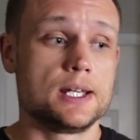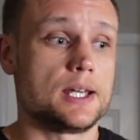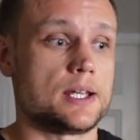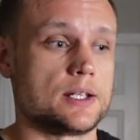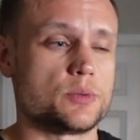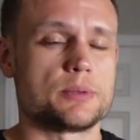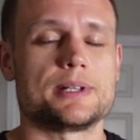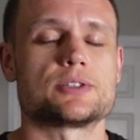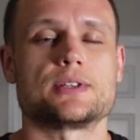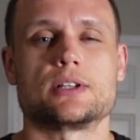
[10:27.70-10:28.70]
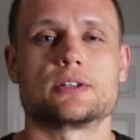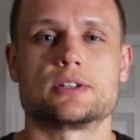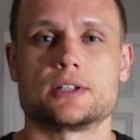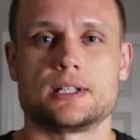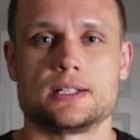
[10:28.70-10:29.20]
And you want to make sure that you're
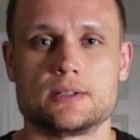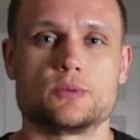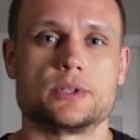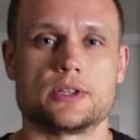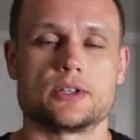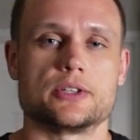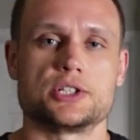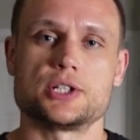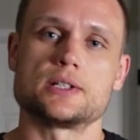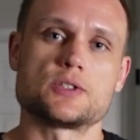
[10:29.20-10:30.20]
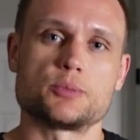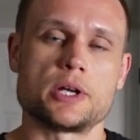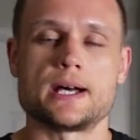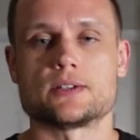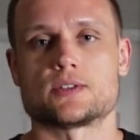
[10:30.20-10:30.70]
cooking it with all the chicken spread
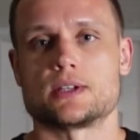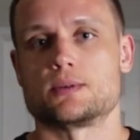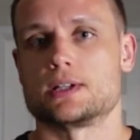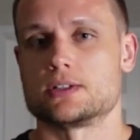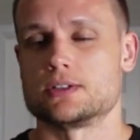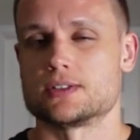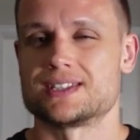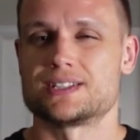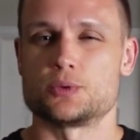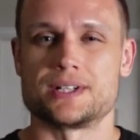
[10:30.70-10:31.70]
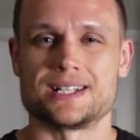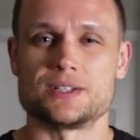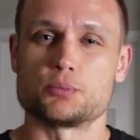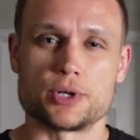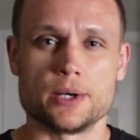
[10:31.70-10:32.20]
out so that way it cooks to a nice
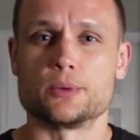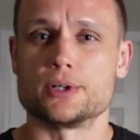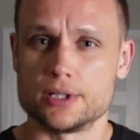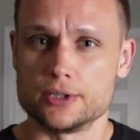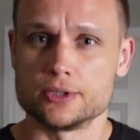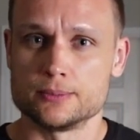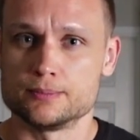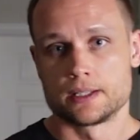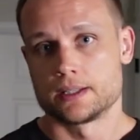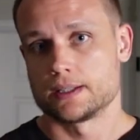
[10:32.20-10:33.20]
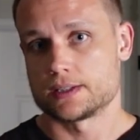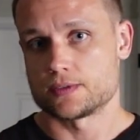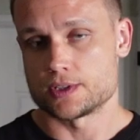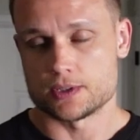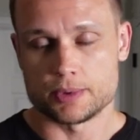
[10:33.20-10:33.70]
brown color. As
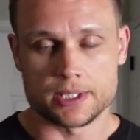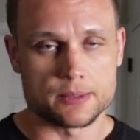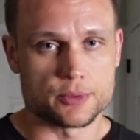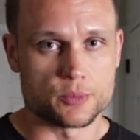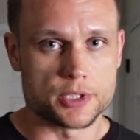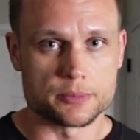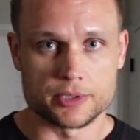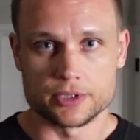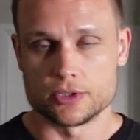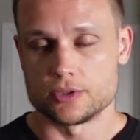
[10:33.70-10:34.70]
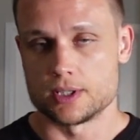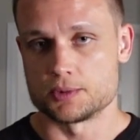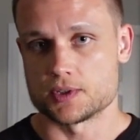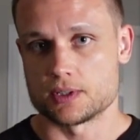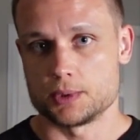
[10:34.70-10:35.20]
far as the pineapple and watermelon go, I'm
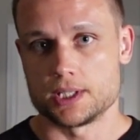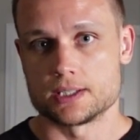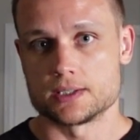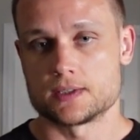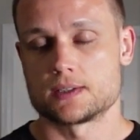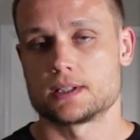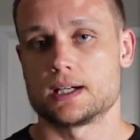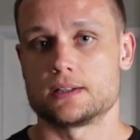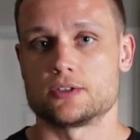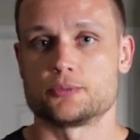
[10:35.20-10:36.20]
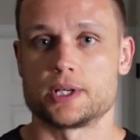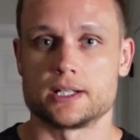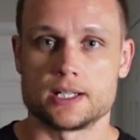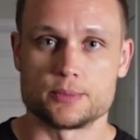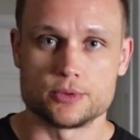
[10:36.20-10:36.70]
just going to be honest, I love
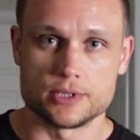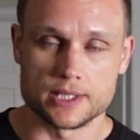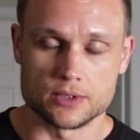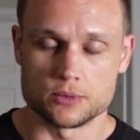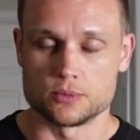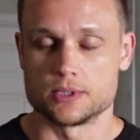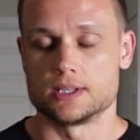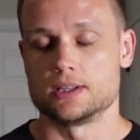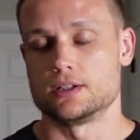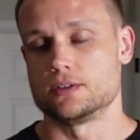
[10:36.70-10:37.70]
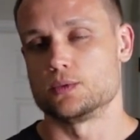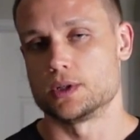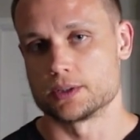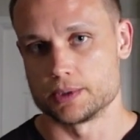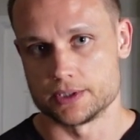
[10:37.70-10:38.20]
pineapple and I do love
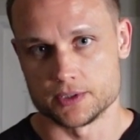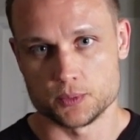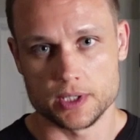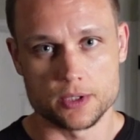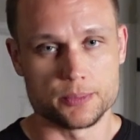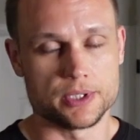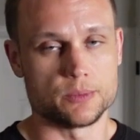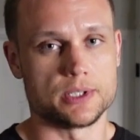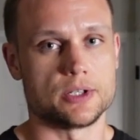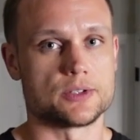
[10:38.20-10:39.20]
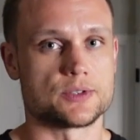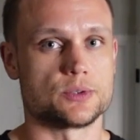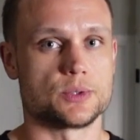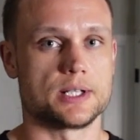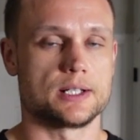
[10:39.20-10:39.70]
watermelon as well, but we
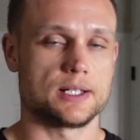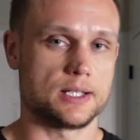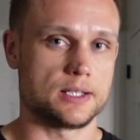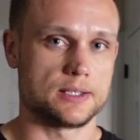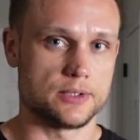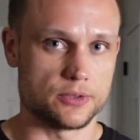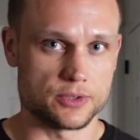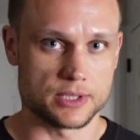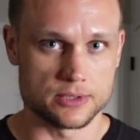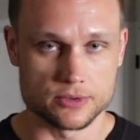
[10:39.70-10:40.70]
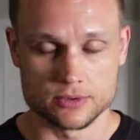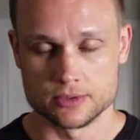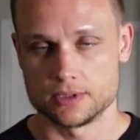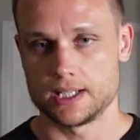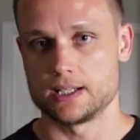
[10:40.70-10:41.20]
also got a killer deal
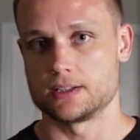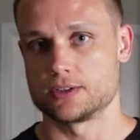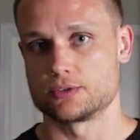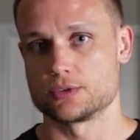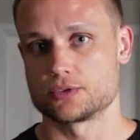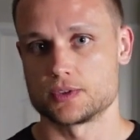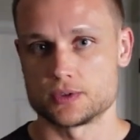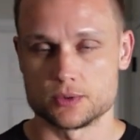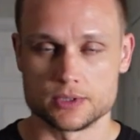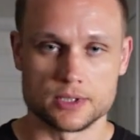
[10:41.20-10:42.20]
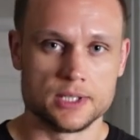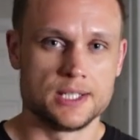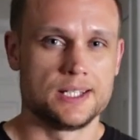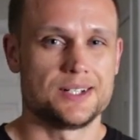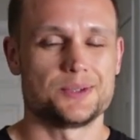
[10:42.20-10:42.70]
at the grocery store.
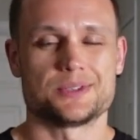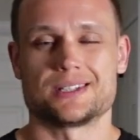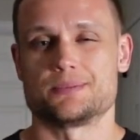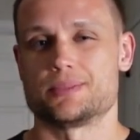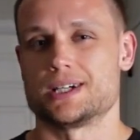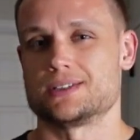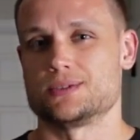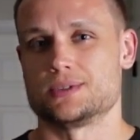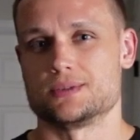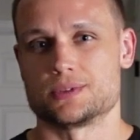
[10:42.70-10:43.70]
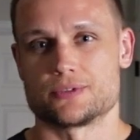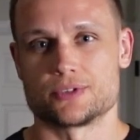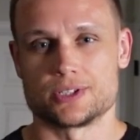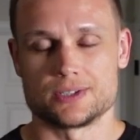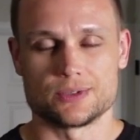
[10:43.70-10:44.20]
It was like buy 2 get 1
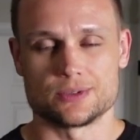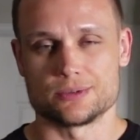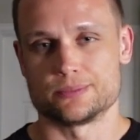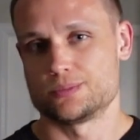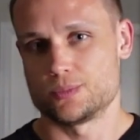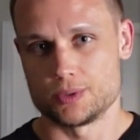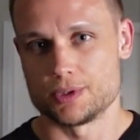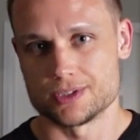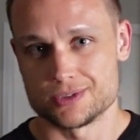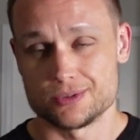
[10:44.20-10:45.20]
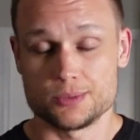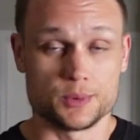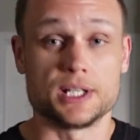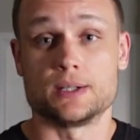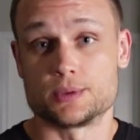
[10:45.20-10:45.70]
free, so we bought 2 and
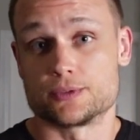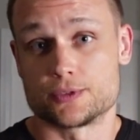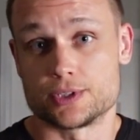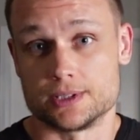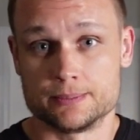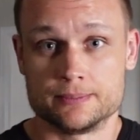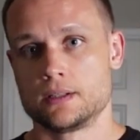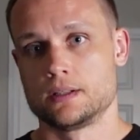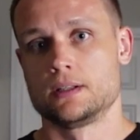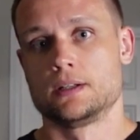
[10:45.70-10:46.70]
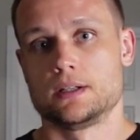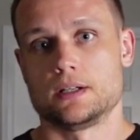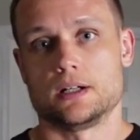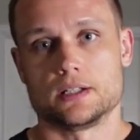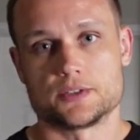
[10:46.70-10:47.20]
we got 1 free.
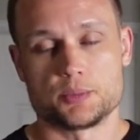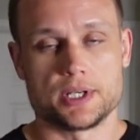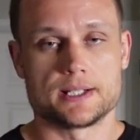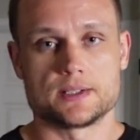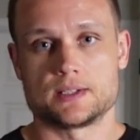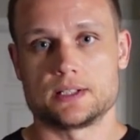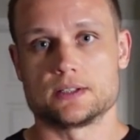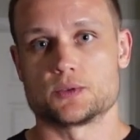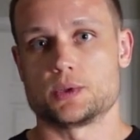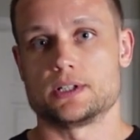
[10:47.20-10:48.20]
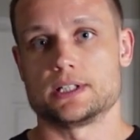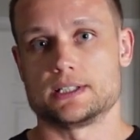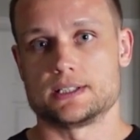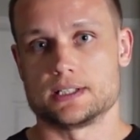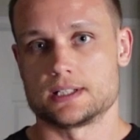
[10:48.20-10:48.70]
I'll also be honest here as well, I
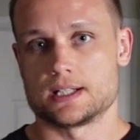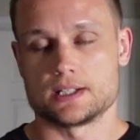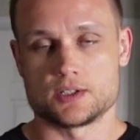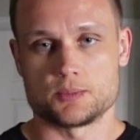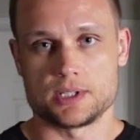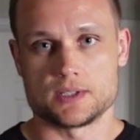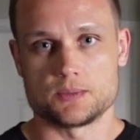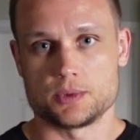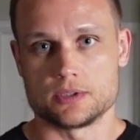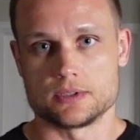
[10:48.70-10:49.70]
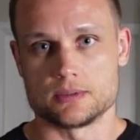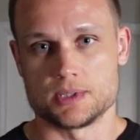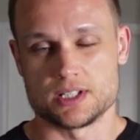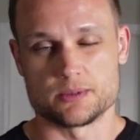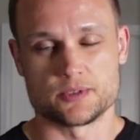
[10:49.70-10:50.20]
did kind of just make this meal to
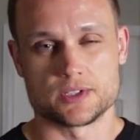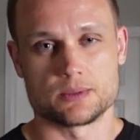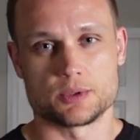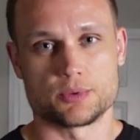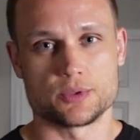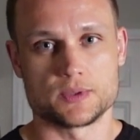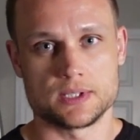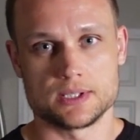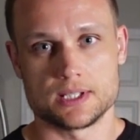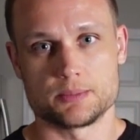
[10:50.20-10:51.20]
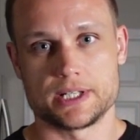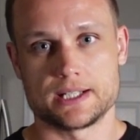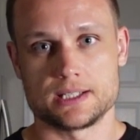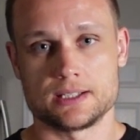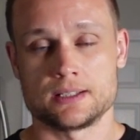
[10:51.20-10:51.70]
make up for some of the protein that I'm
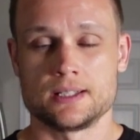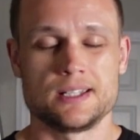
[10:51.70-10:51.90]
lacking.